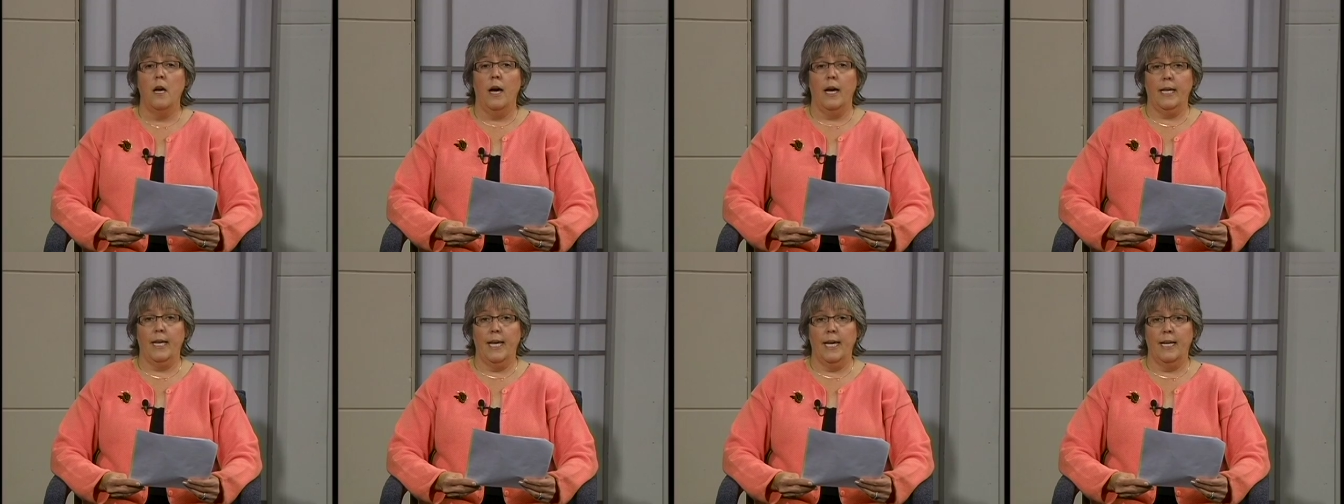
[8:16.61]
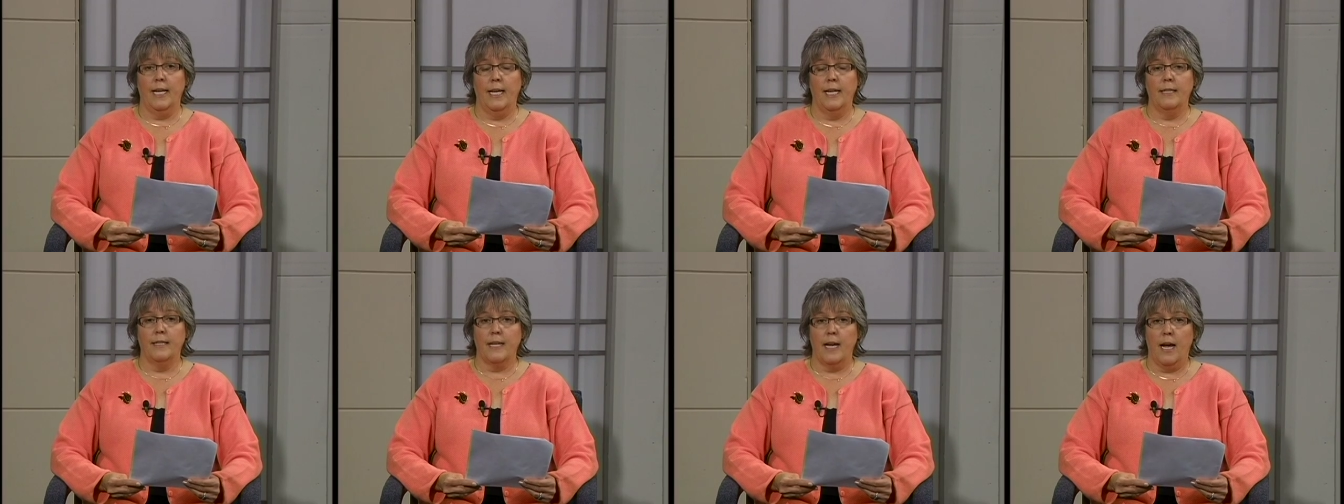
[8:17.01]
again,
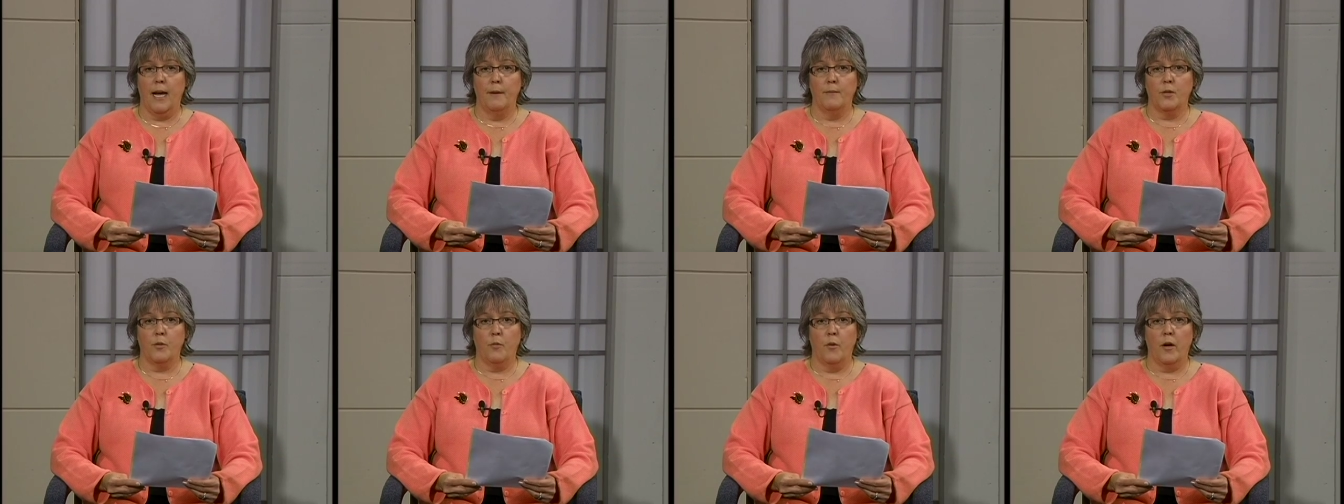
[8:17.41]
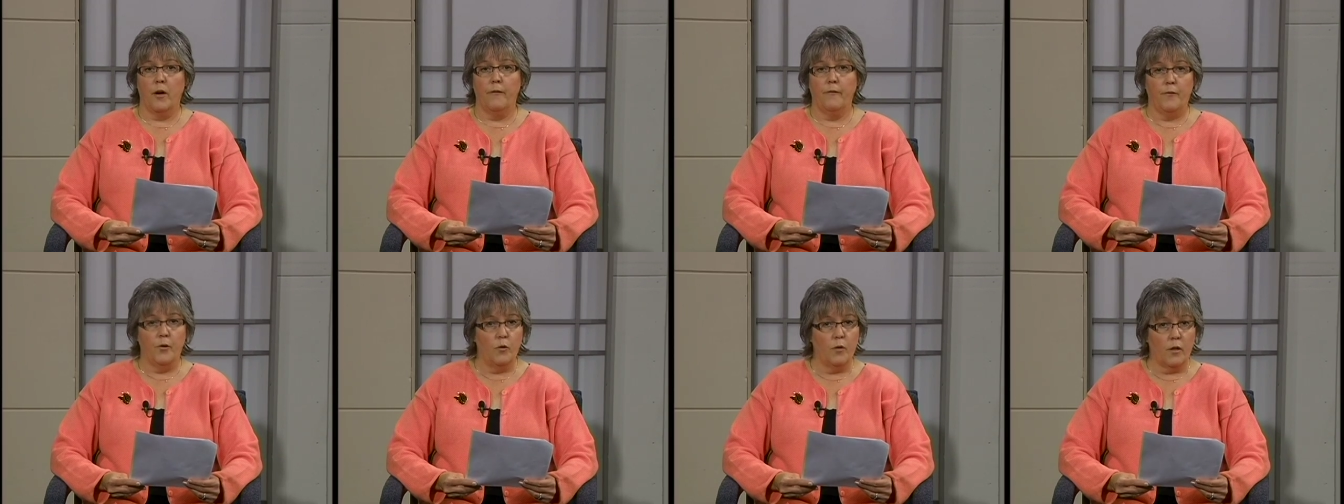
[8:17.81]
in times where
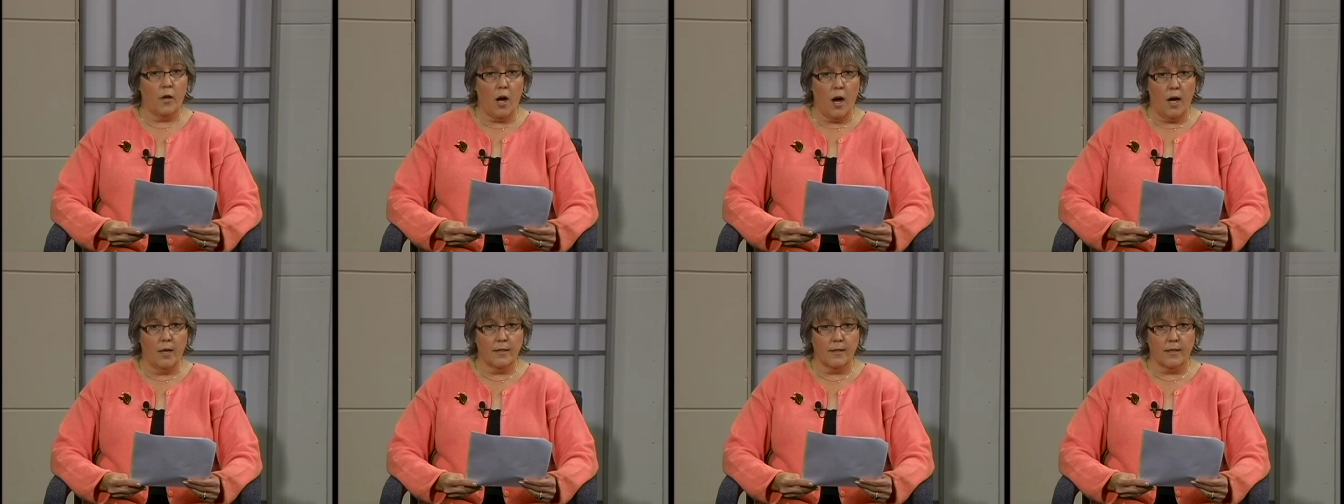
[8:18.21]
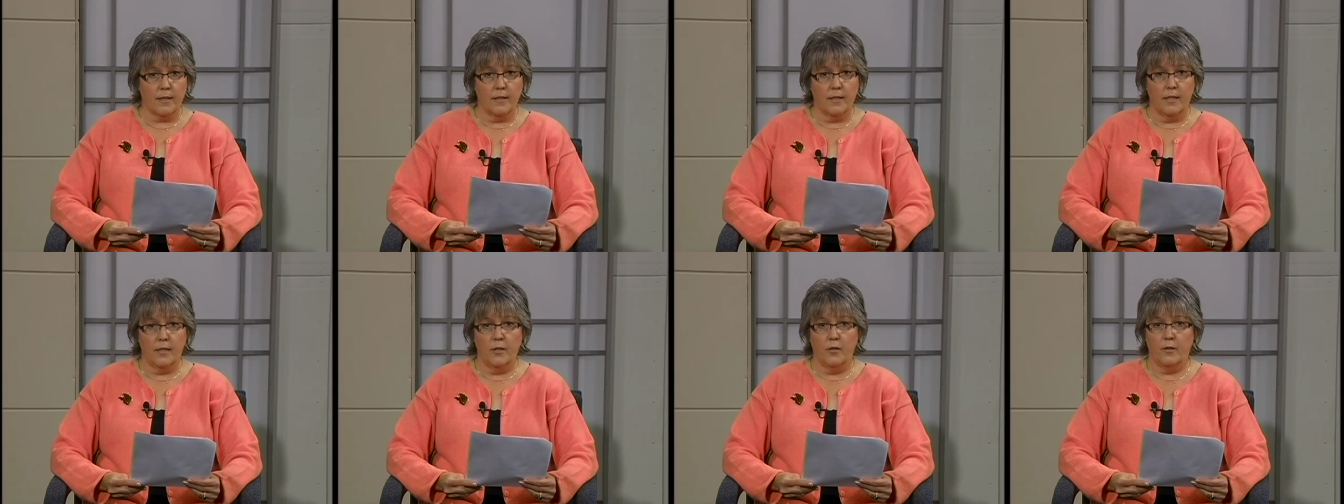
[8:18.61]
fuel costs
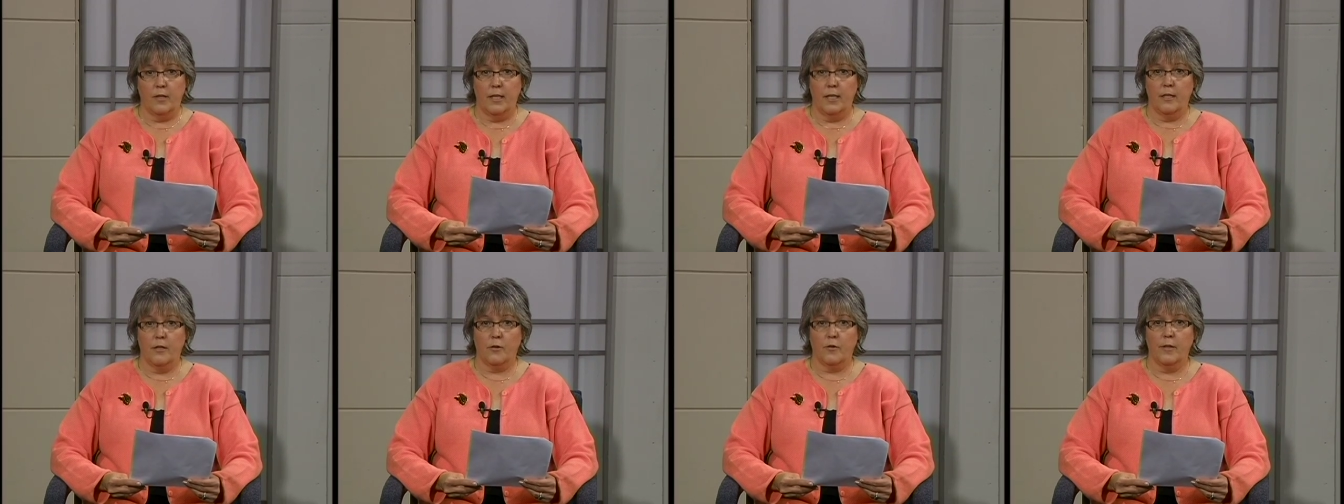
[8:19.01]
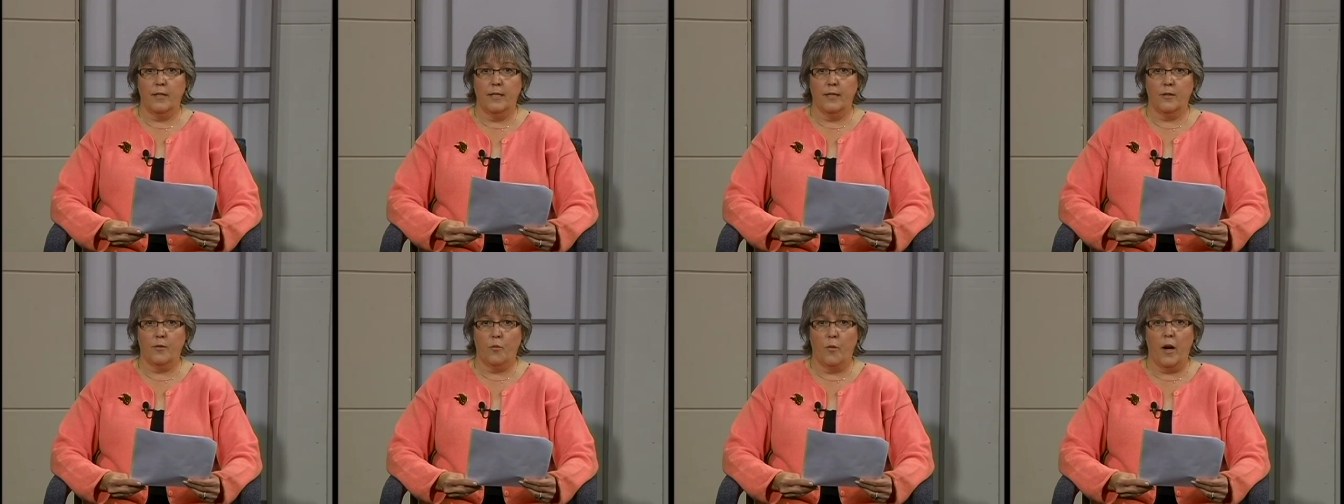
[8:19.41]
continue to increase,